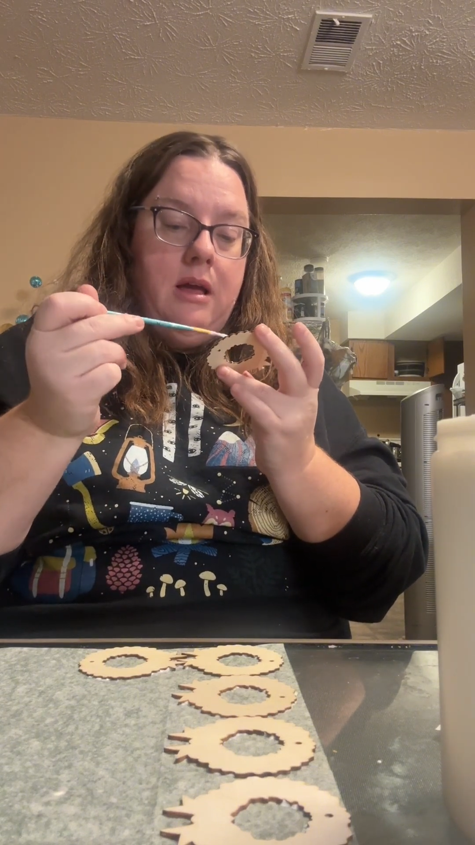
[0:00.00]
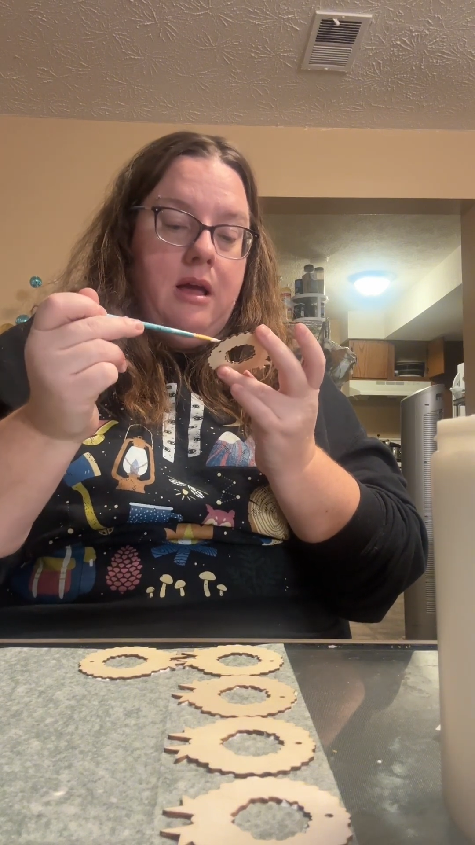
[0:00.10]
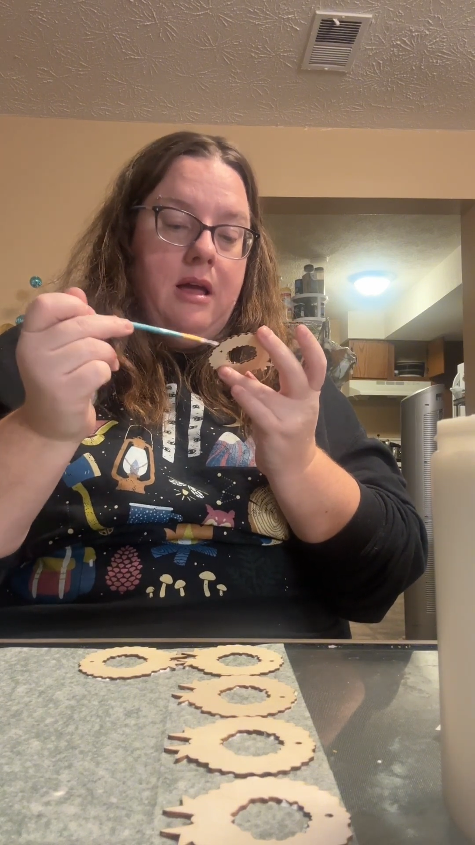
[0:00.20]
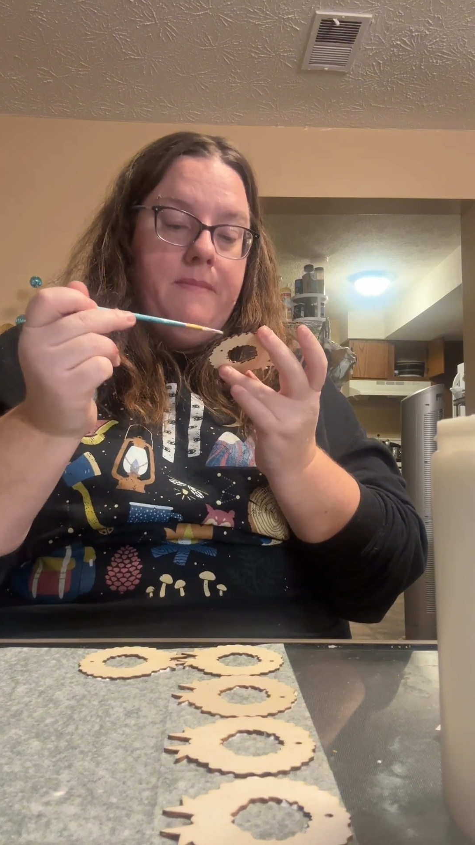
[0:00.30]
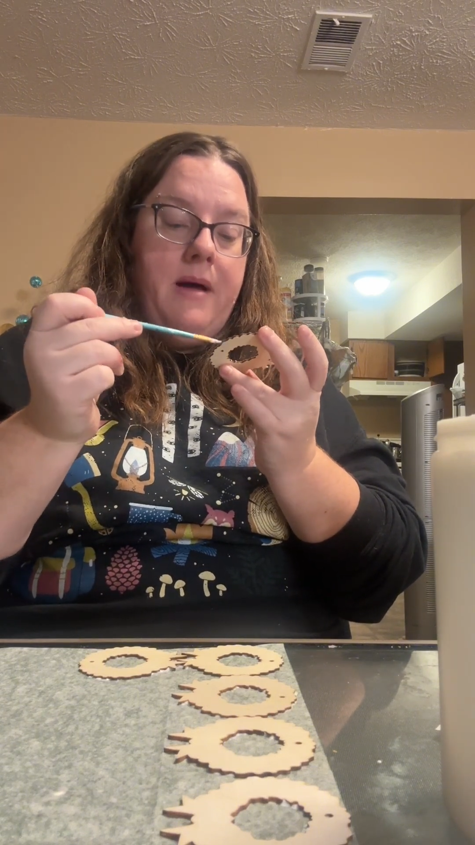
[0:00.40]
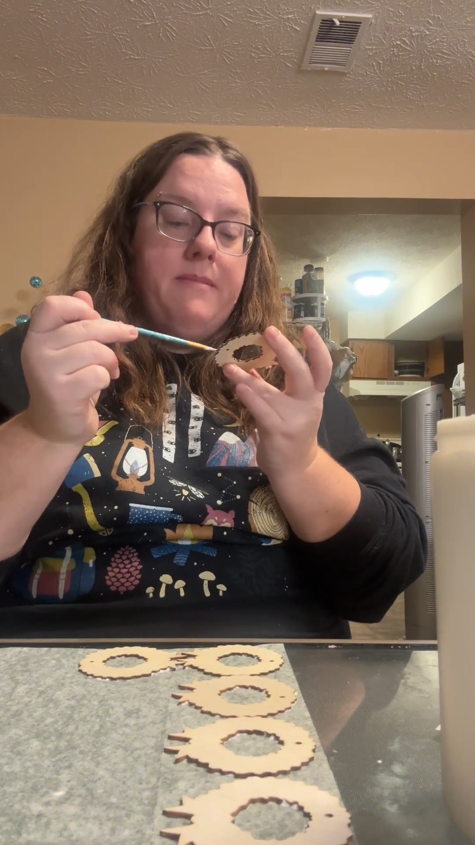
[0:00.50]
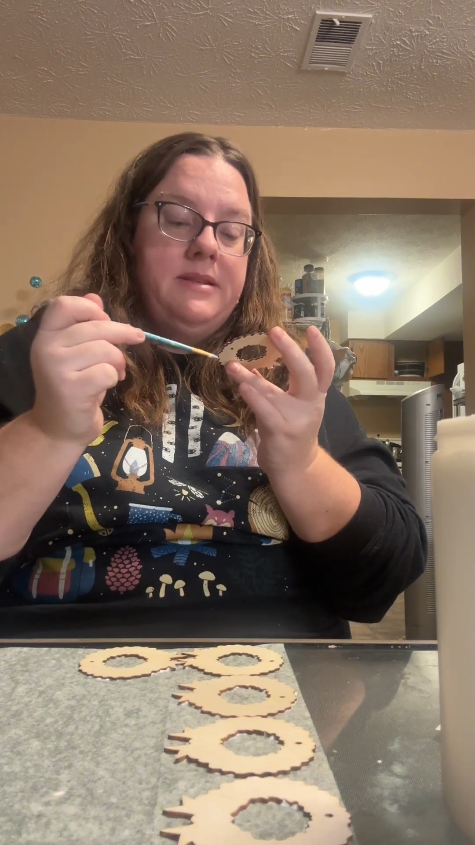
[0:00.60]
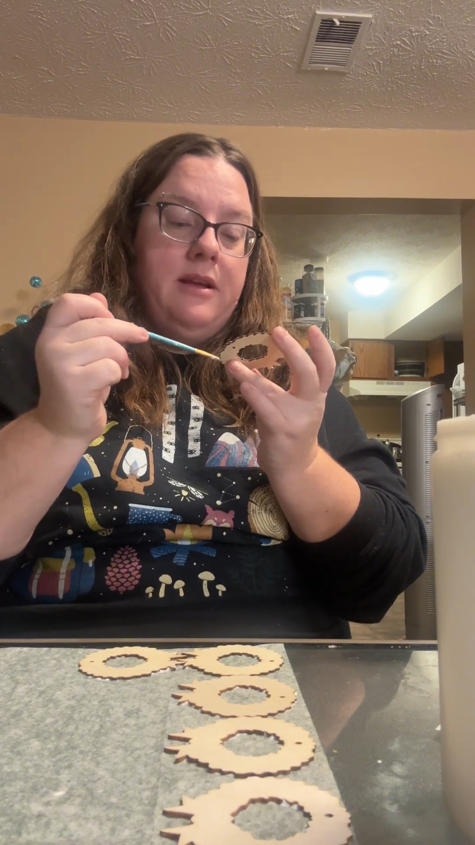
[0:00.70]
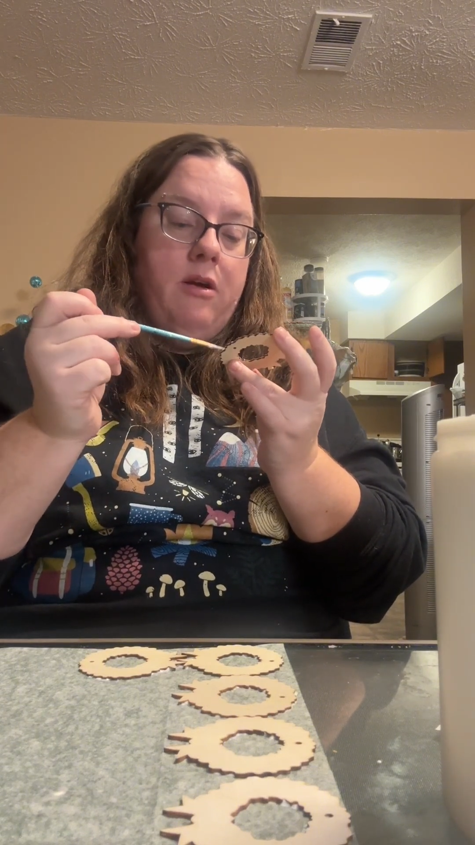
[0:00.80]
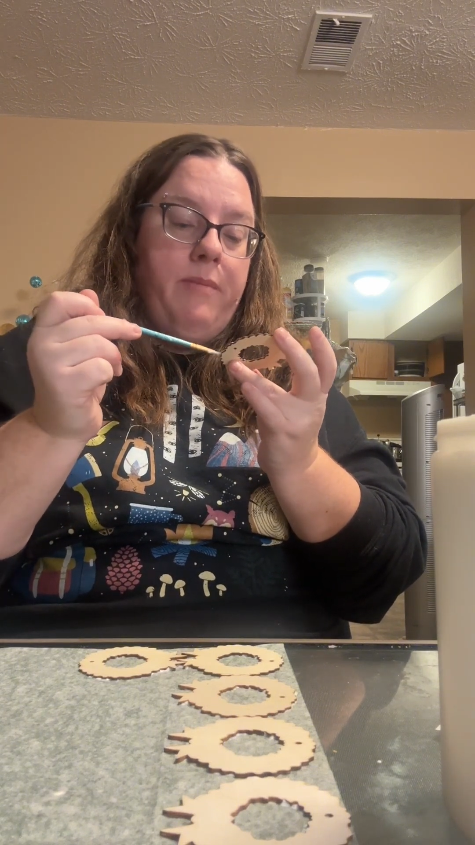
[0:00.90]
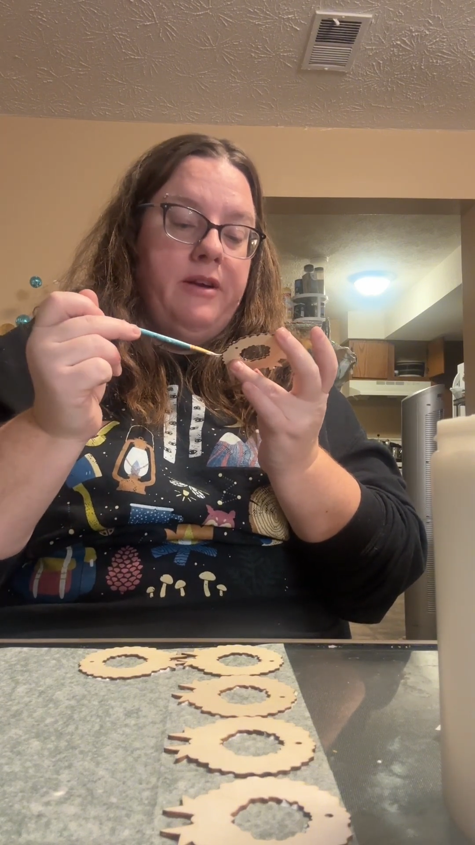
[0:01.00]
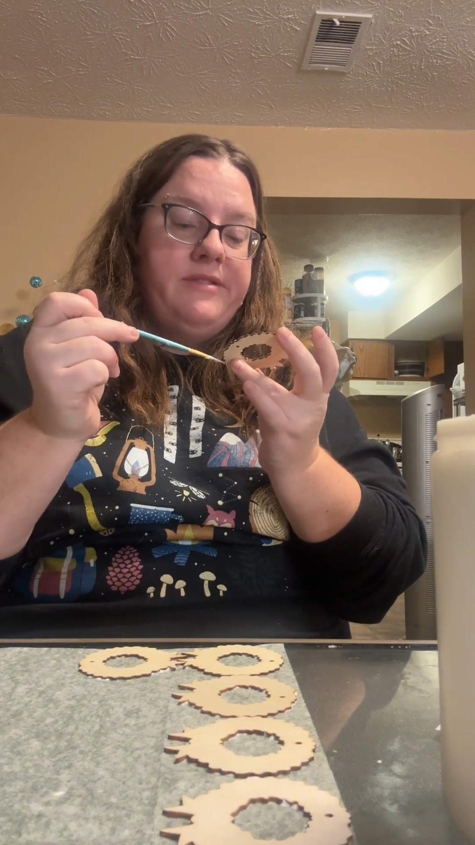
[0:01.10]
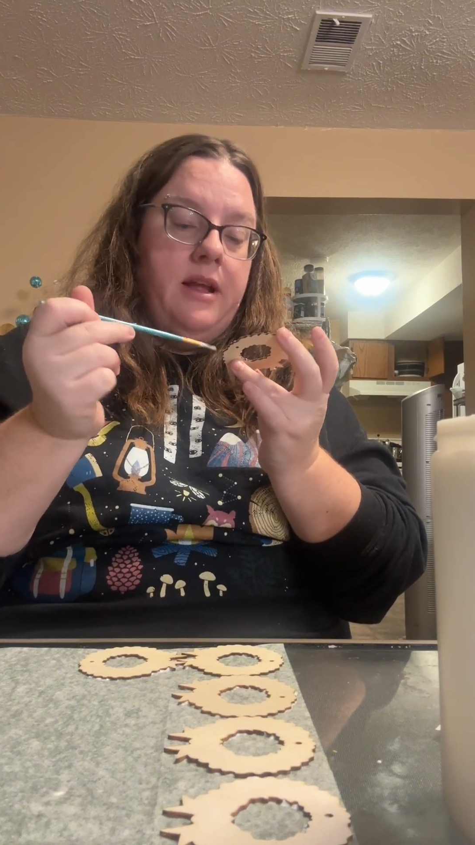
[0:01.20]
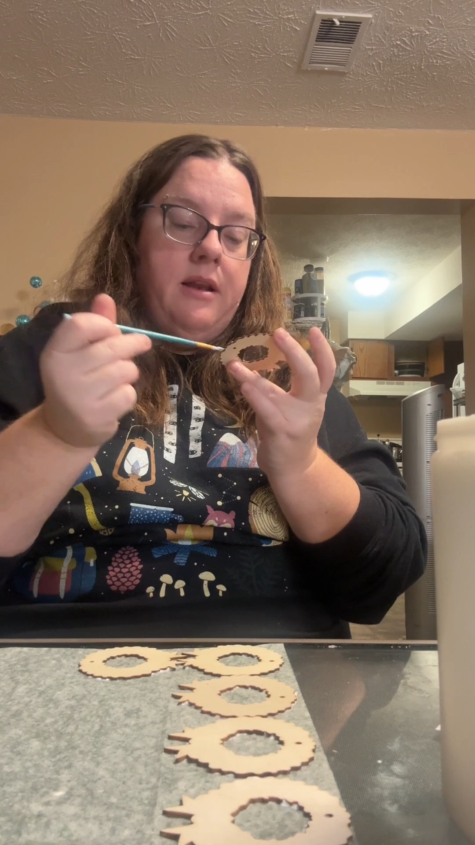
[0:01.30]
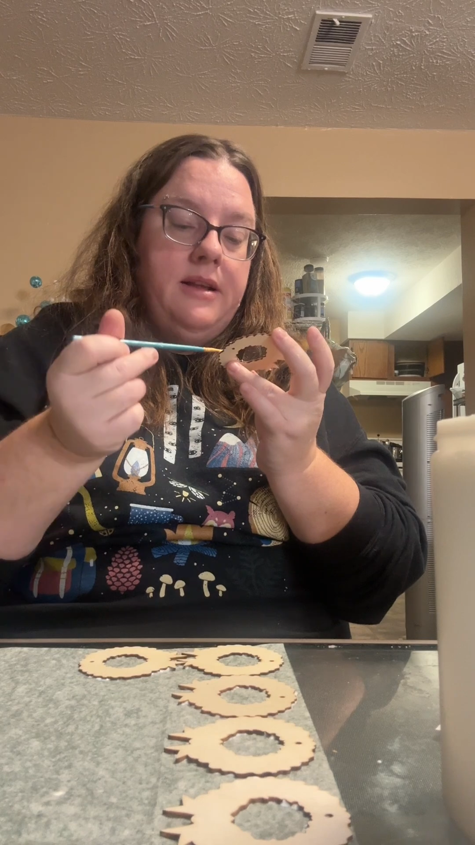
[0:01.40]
I'm a single person.